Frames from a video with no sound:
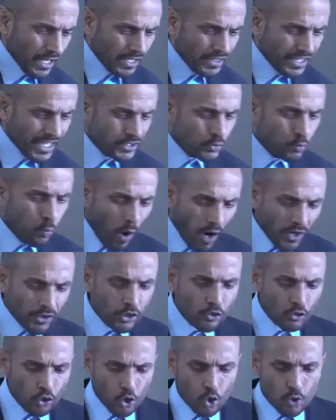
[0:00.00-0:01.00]
there's one
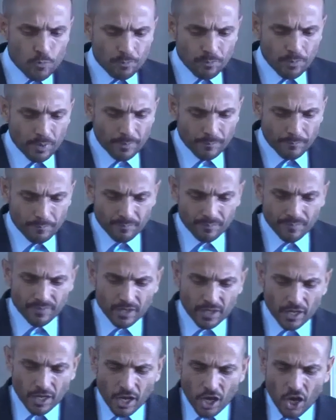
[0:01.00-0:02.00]
group
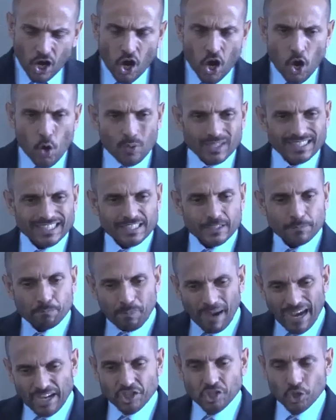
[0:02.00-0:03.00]
who are
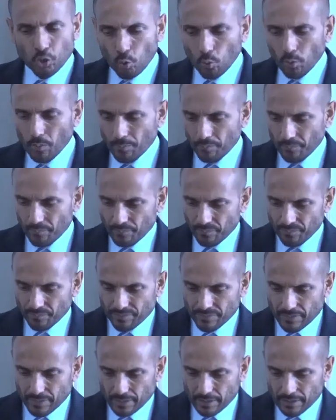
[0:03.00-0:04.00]
special.
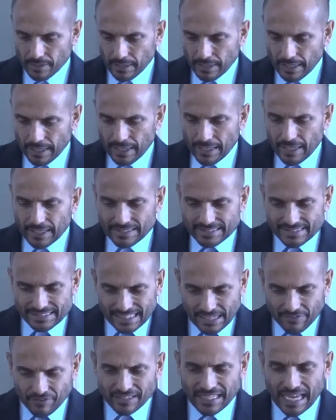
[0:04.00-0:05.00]

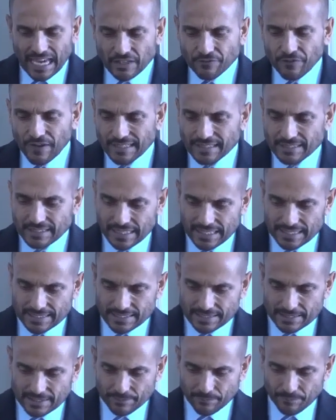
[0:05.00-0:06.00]
Seventh-day
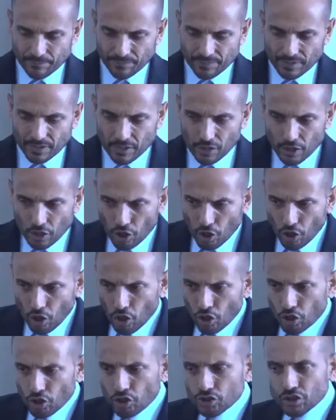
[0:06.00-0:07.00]
Adventists.
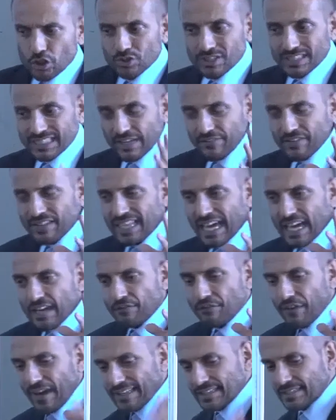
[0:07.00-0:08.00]
So Seventh-day
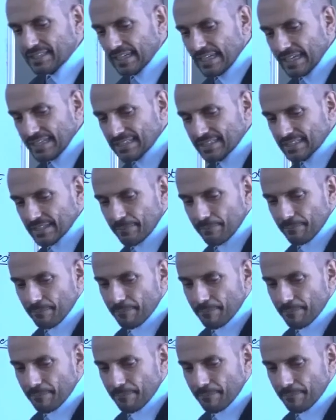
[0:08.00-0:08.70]
Adventists